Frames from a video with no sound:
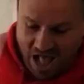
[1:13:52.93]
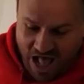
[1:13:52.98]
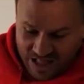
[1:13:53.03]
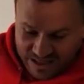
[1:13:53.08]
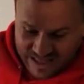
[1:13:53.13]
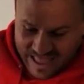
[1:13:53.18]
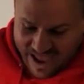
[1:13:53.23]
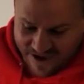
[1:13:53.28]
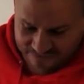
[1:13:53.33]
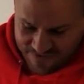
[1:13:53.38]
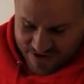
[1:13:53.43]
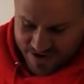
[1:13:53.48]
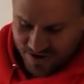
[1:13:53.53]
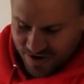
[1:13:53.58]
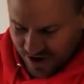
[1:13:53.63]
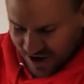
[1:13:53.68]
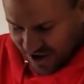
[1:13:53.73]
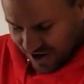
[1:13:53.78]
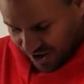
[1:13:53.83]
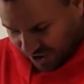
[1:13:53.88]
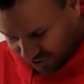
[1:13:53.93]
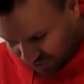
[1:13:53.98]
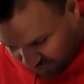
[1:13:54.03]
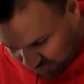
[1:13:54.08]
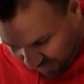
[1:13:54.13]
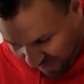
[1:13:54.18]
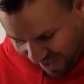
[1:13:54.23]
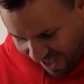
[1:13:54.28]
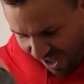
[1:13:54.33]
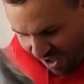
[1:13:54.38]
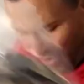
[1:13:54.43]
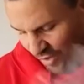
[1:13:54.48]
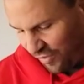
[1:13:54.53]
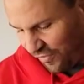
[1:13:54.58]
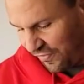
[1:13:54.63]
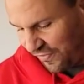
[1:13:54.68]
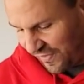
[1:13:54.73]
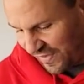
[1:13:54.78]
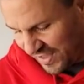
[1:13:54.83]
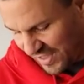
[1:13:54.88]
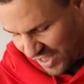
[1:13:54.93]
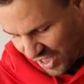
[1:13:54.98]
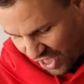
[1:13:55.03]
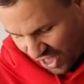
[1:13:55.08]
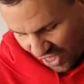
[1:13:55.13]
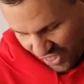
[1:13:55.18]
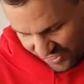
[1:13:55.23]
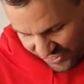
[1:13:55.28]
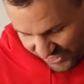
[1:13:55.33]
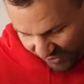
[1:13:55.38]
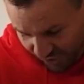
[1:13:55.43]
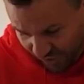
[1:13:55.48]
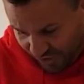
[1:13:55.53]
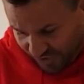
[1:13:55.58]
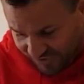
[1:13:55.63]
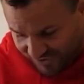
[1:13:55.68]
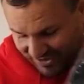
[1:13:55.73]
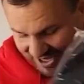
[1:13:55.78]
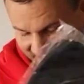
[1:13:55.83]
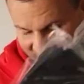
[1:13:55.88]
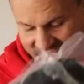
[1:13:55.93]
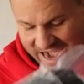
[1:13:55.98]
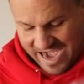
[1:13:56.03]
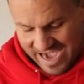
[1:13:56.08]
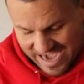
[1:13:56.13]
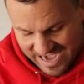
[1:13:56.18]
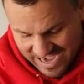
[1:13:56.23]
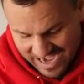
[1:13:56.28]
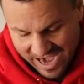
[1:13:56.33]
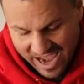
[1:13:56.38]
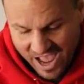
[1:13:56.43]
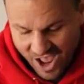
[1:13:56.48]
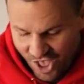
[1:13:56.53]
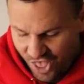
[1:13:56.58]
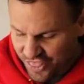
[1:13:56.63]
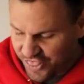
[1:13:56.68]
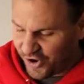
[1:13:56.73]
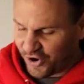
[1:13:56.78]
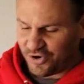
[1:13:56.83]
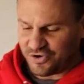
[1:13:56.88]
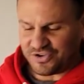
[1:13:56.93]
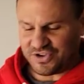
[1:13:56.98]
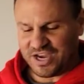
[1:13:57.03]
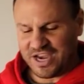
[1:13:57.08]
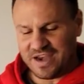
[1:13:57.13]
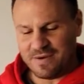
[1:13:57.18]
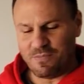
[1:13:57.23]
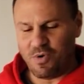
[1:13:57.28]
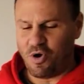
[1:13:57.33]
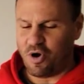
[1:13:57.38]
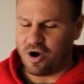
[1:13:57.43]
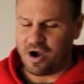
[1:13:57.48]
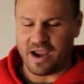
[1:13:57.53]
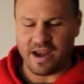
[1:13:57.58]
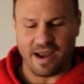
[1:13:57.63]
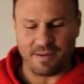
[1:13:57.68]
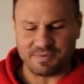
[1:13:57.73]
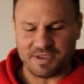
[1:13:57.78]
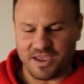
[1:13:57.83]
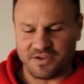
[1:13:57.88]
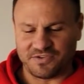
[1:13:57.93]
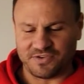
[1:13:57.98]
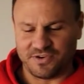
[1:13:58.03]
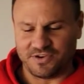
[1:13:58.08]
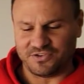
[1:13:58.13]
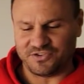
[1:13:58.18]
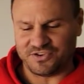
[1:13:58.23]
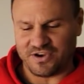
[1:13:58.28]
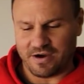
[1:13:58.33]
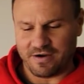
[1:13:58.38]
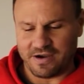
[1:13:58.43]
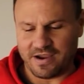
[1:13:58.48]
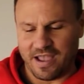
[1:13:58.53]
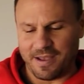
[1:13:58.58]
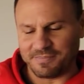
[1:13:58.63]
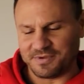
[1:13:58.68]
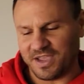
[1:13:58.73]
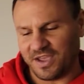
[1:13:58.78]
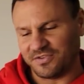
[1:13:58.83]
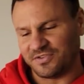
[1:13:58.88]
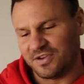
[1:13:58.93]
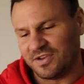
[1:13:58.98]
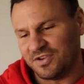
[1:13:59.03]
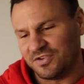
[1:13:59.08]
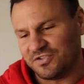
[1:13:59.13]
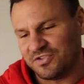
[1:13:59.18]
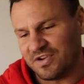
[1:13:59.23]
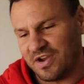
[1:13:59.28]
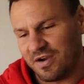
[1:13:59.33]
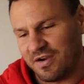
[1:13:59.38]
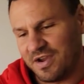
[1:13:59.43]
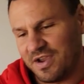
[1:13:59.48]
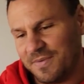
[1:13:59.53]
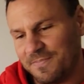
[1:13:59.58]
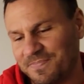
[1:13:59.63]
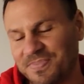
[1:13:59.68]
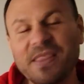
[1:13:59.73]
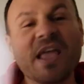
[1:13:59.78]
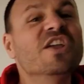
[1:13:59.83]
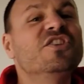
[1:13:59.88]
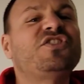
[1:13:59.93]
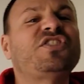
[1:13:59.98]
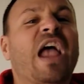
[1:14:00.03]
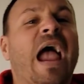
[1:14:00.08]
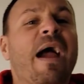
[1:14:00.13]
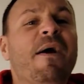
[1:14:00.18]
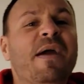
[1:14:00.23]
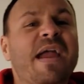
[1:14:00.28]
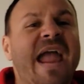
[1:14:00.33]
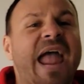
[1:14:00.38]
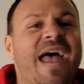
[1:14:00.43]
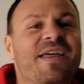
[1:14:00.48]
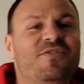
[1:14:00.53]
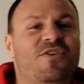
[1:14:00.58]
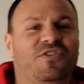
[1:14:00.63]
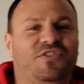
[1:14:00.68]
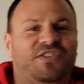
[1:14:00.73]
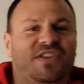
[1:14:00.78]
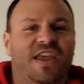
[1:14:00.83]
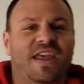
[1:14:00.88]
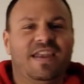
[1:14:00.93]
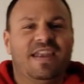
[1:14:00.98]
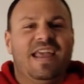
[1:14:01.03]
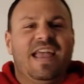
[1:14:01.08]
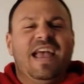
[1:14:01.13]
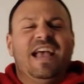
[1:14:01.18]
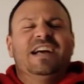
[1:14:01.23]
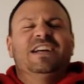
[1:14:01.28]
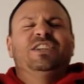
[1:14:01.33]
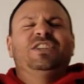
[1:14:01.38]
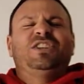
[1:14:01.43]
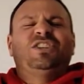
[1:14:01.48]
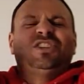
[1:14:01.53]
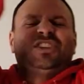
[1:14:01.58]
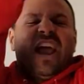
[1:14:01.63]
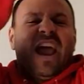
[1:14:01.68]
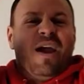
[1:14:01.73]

11, 12, 13, 13 more. And I'm guessing it's Sherry. I'm guessing it's Sherry. Sherry Henderson. Sherry Henderson.